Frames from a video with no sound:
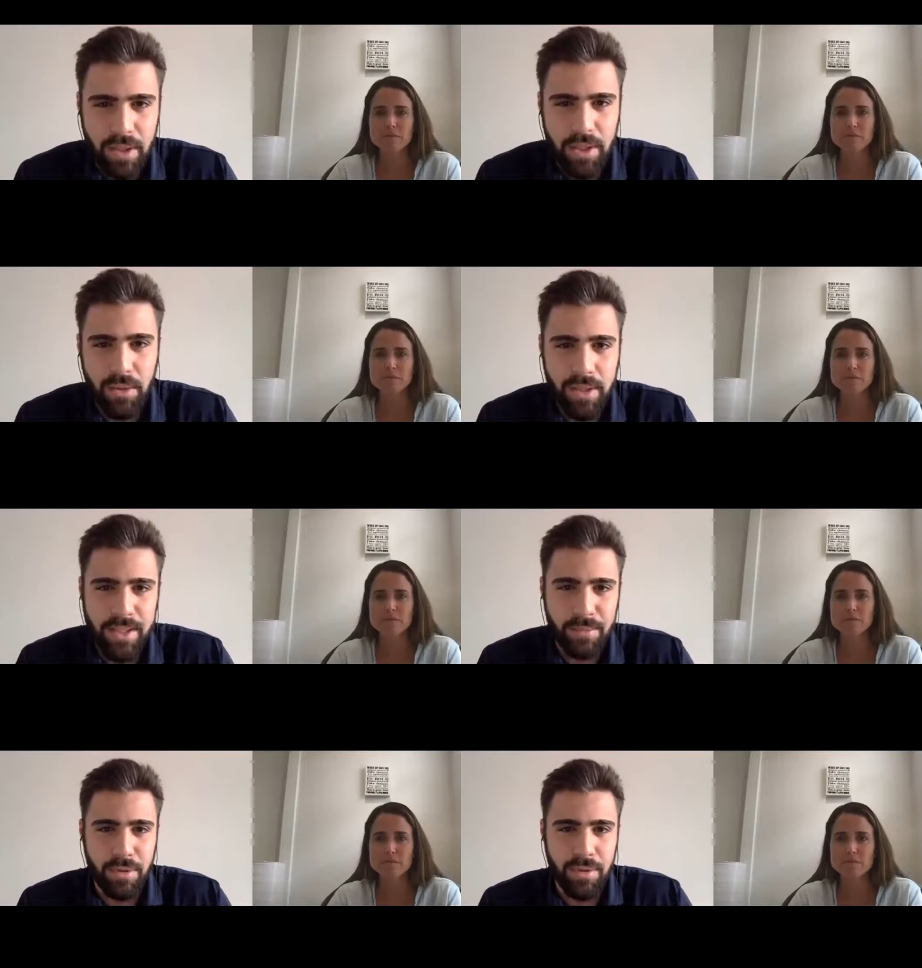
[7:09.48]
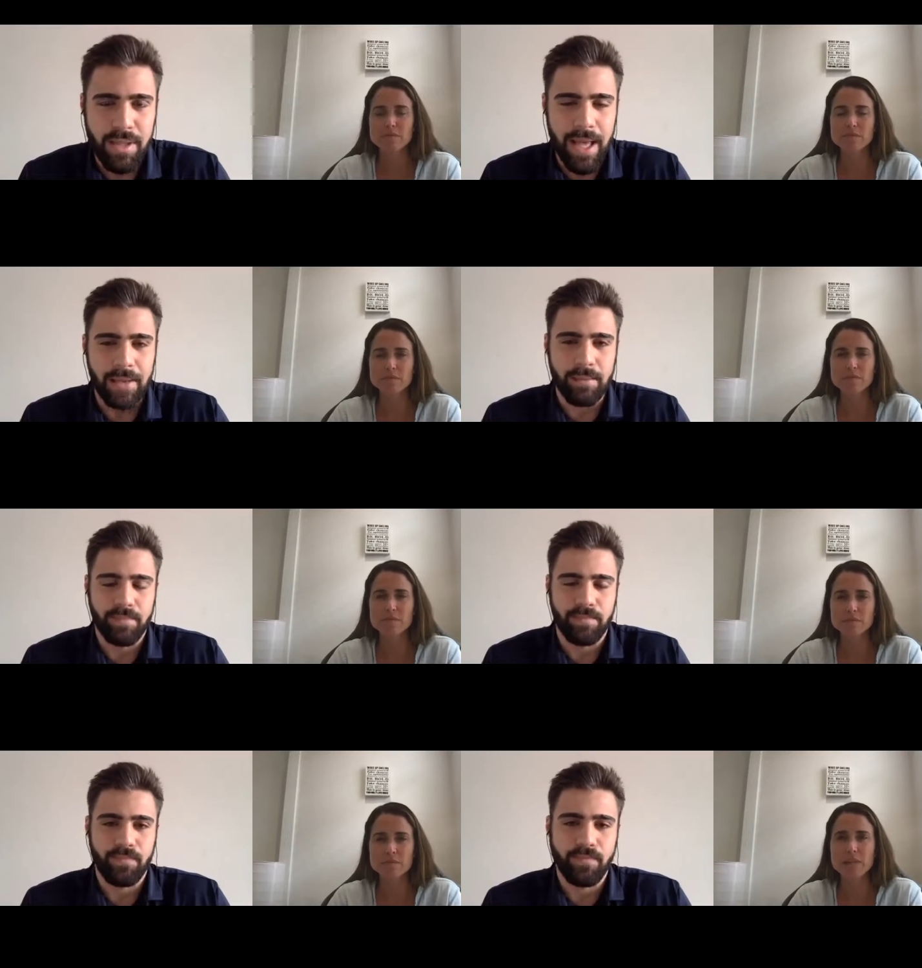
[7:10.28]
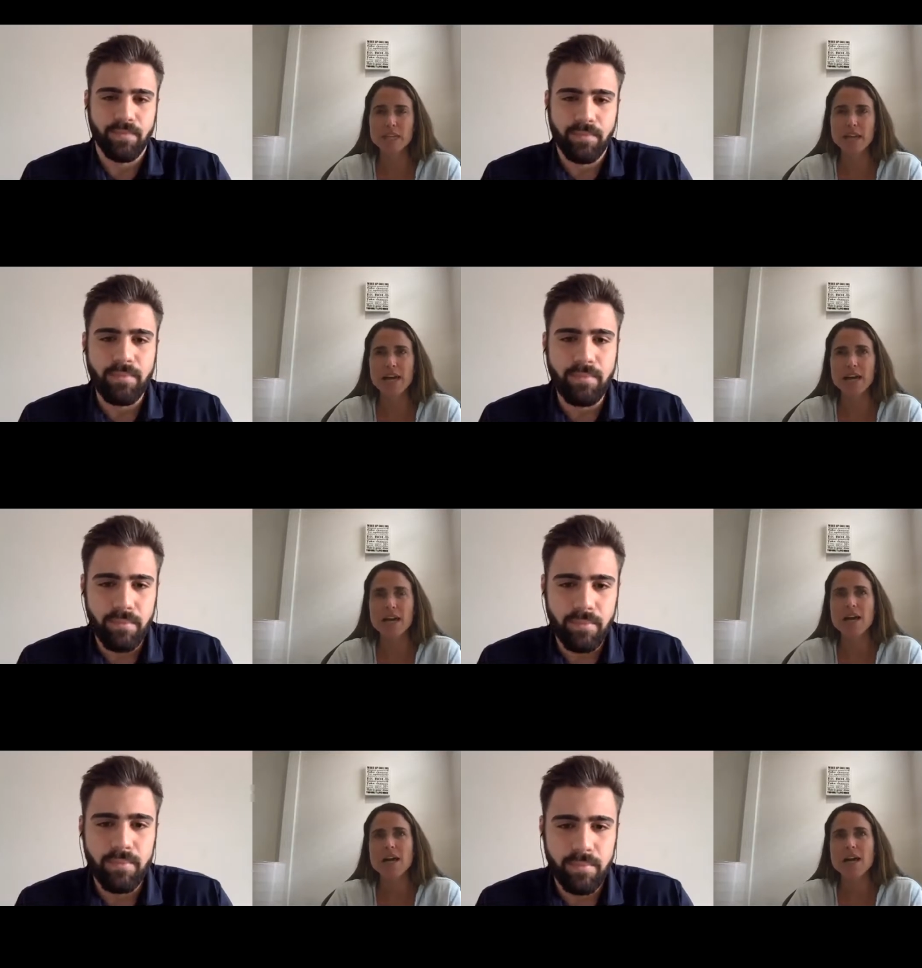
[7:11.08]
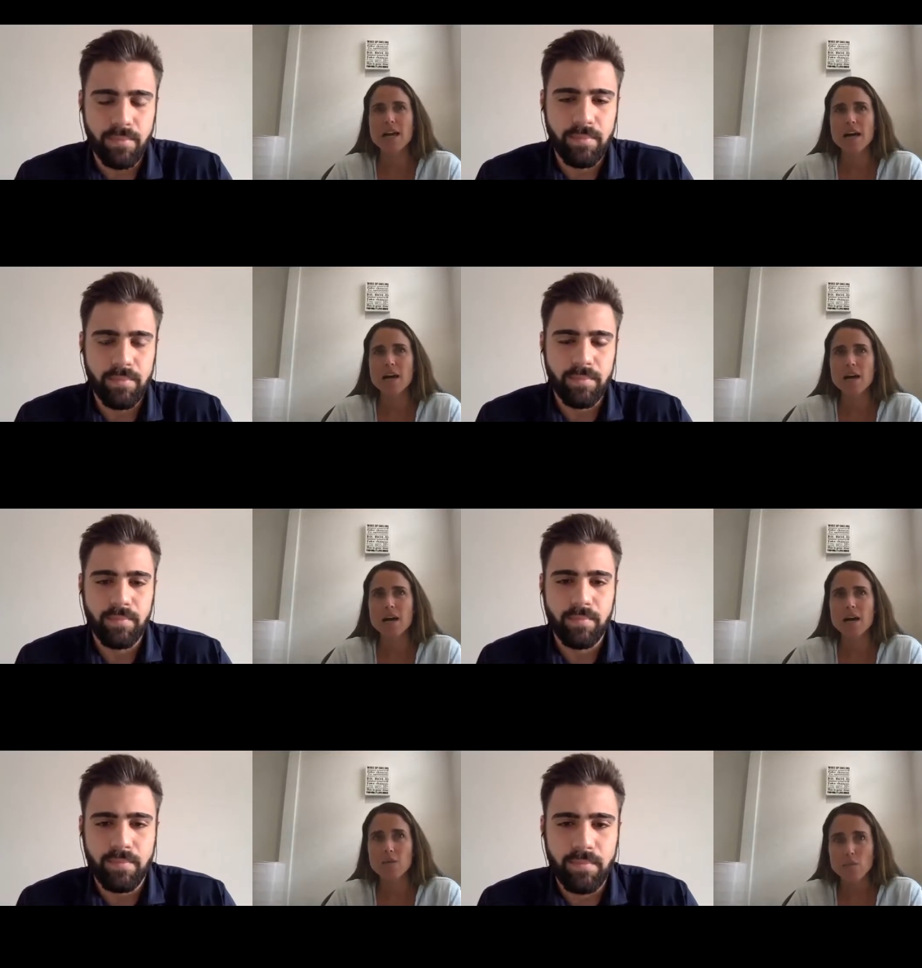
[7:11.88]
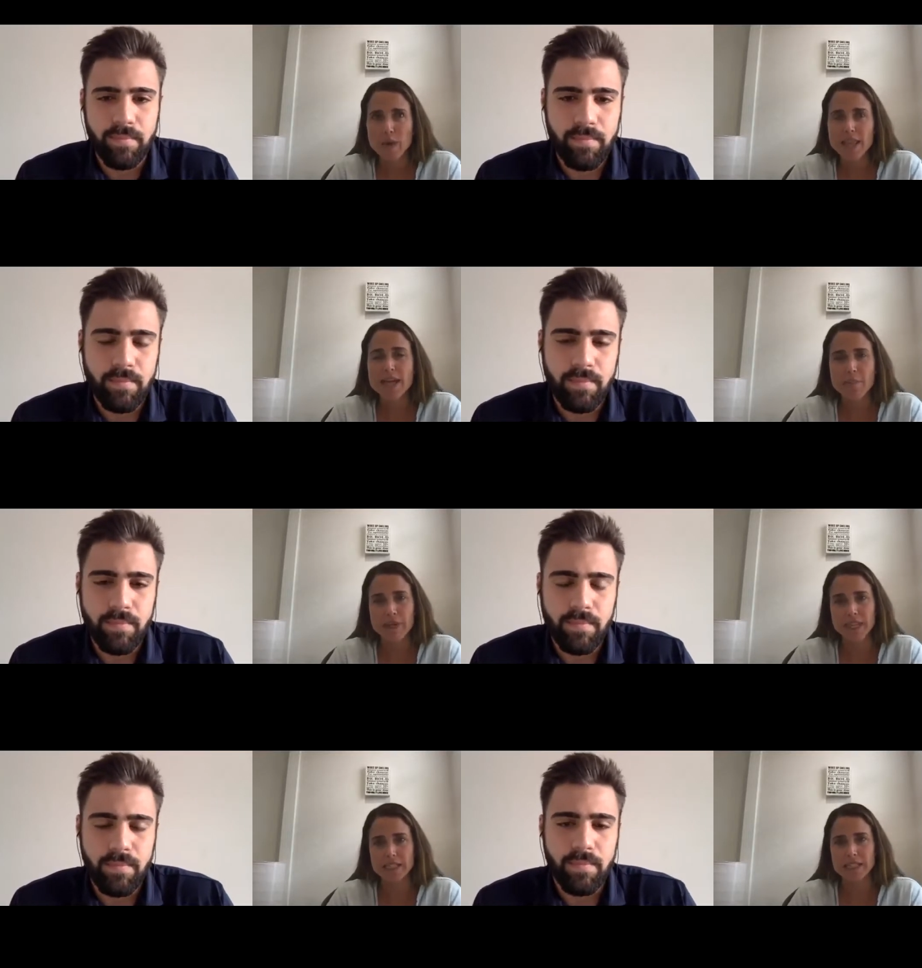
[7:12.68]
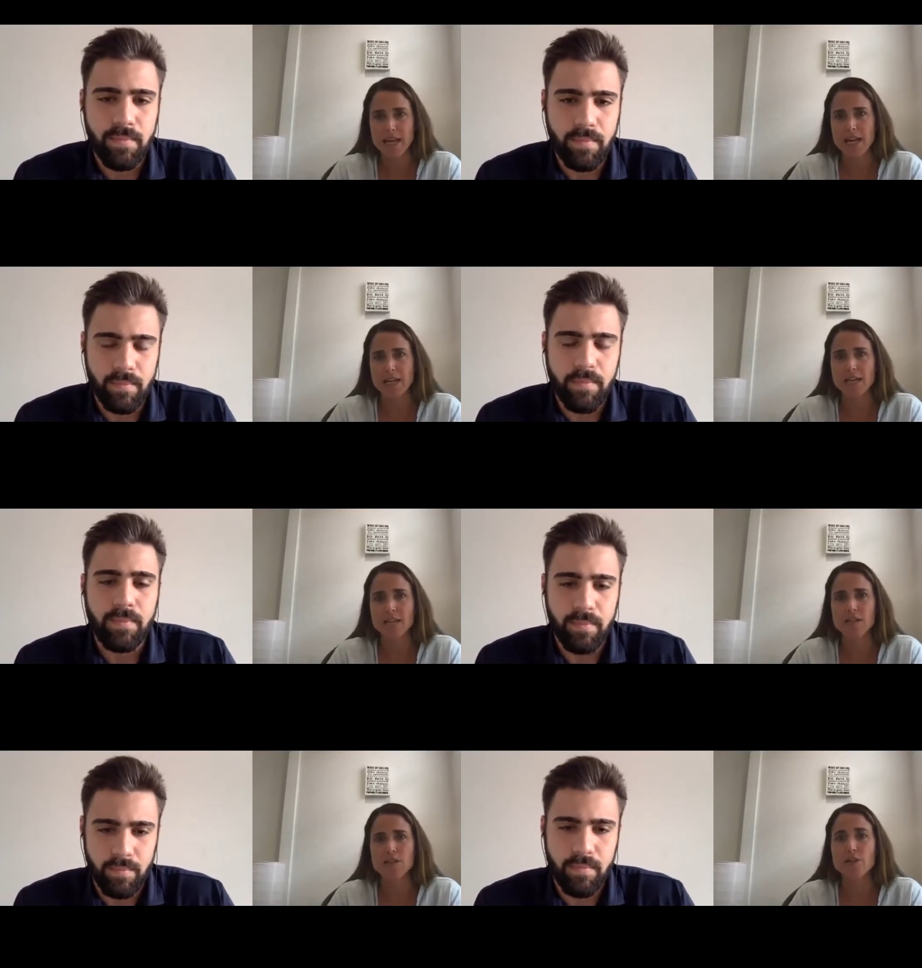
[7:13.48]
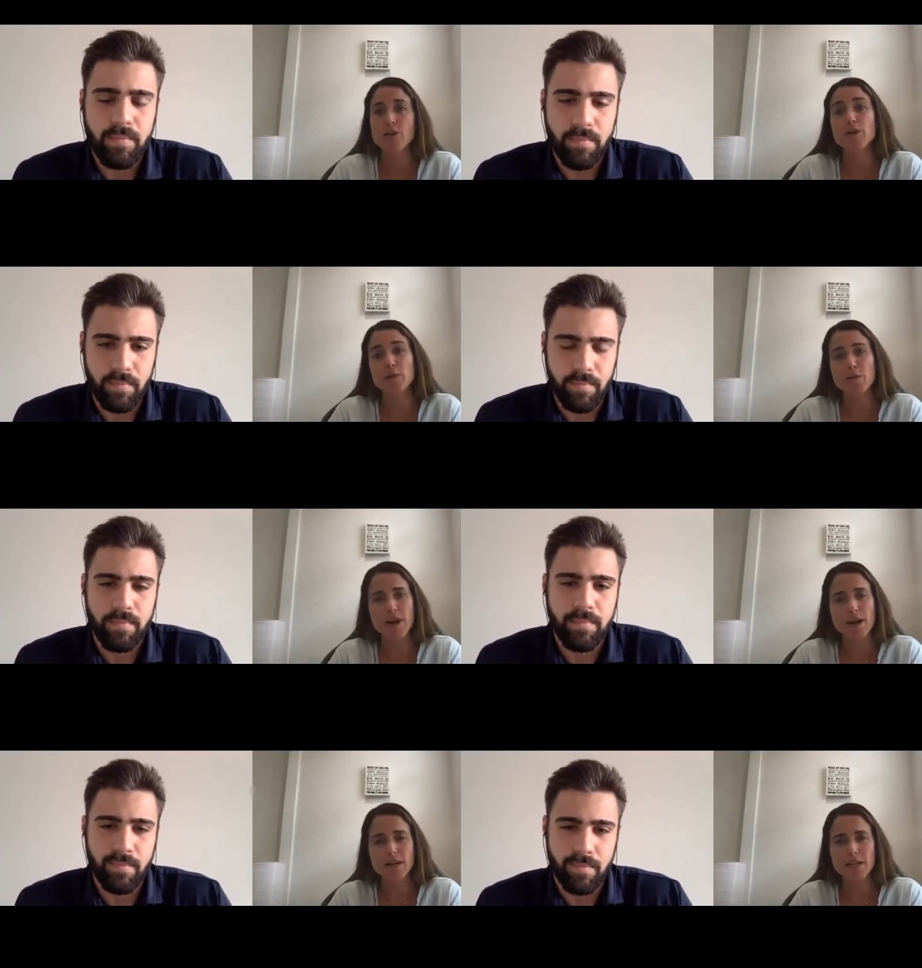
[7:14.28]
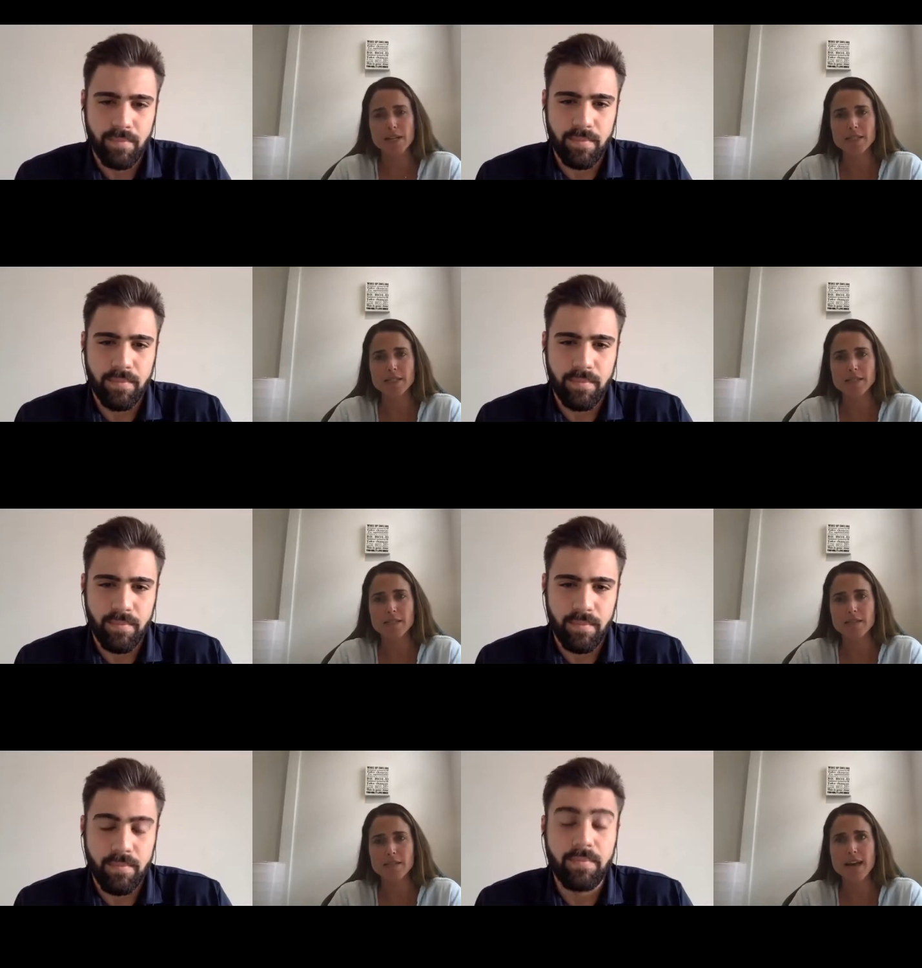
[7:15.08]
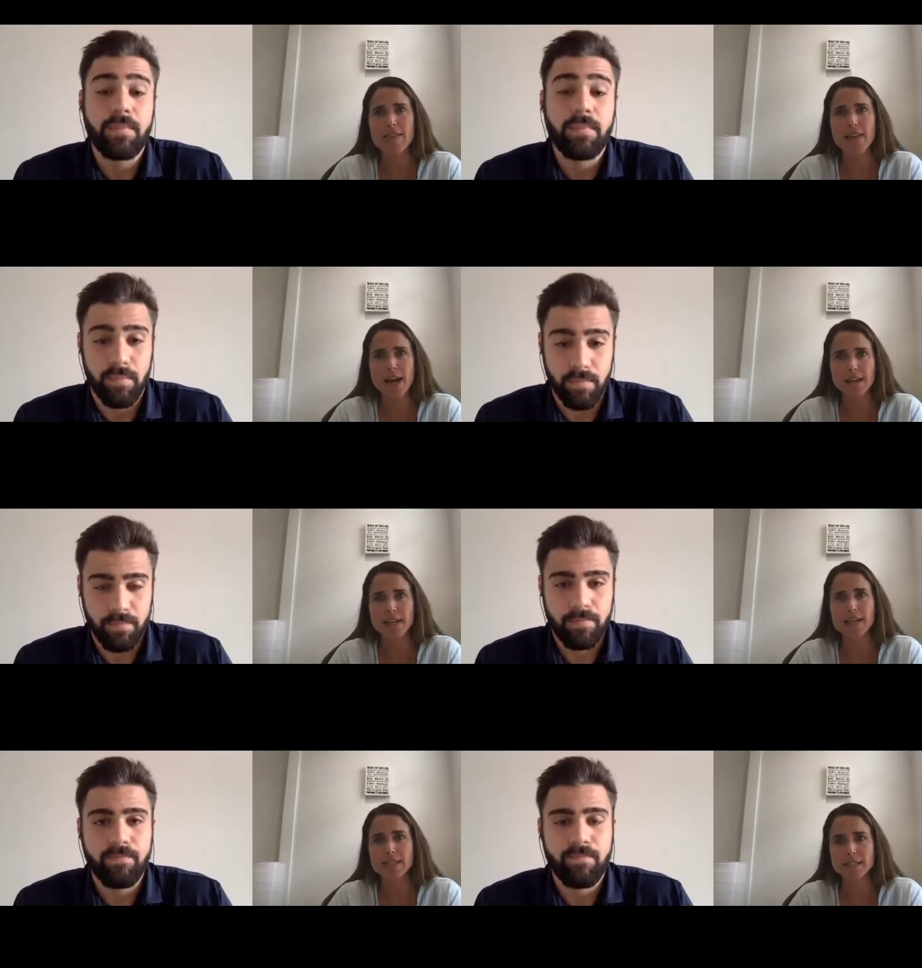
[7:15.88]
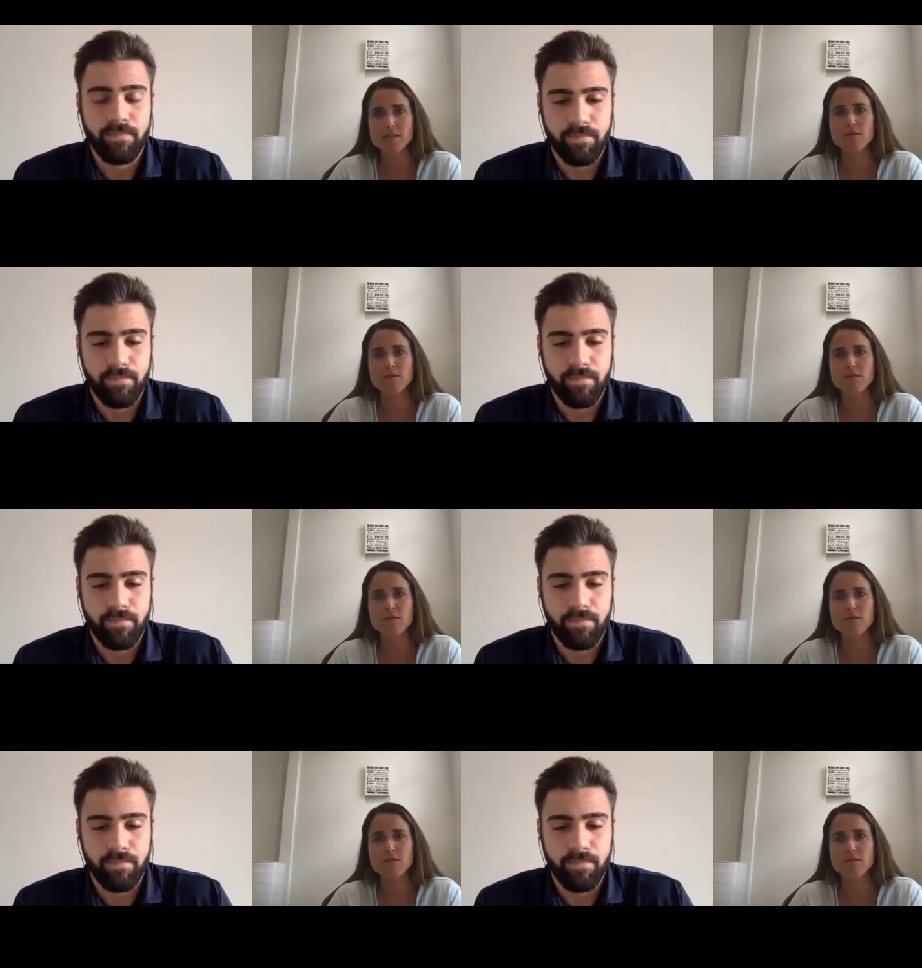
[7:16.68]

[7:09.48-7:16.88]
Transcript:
Speaker 1: into it. Simple as that.
Speaker 2: Yeah. With that being said, know your priorities. And that is